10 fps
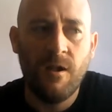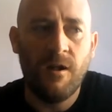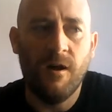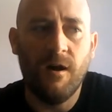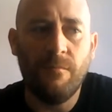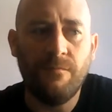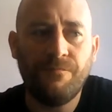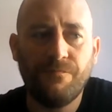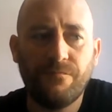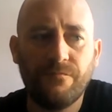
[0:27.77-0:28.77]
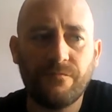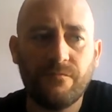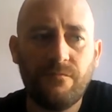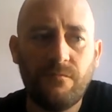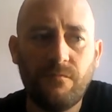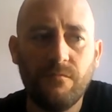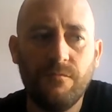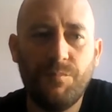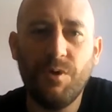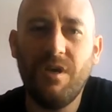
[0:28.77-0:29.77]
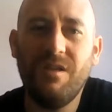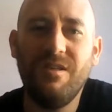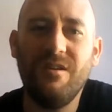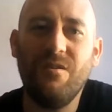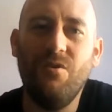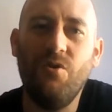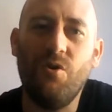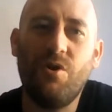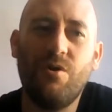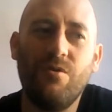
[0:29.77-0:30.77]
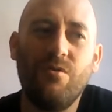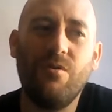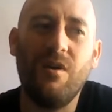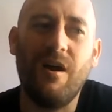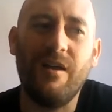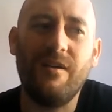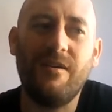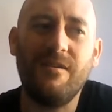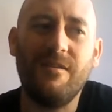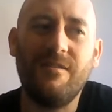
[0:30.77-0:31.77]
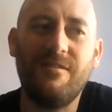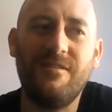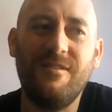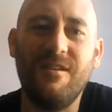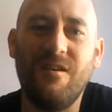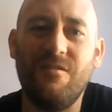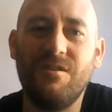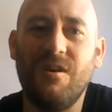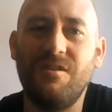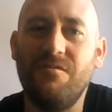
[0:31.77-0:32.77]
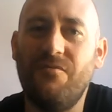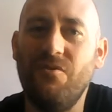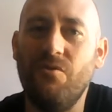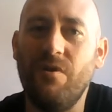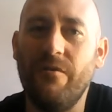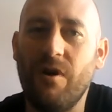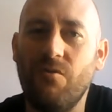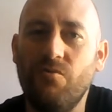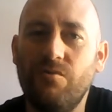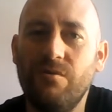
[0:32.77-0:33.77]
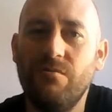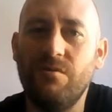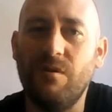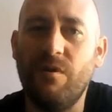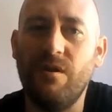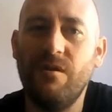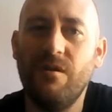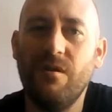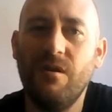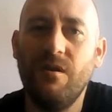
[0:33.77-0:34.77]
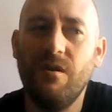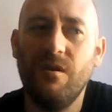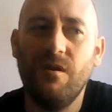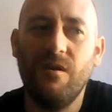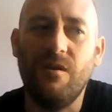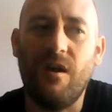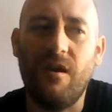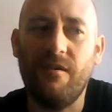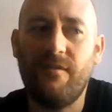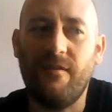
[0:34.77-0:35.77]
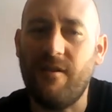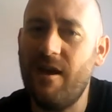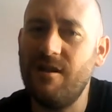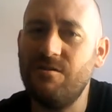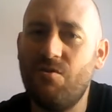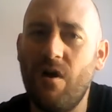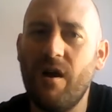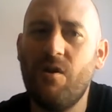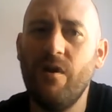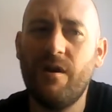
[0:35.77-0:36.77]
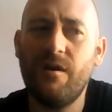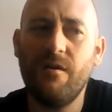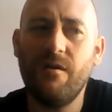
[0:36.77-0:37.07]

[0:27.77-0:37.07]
But he didn't look like, you know, the Tyson Fury of old to me. Now his hands are quite quick.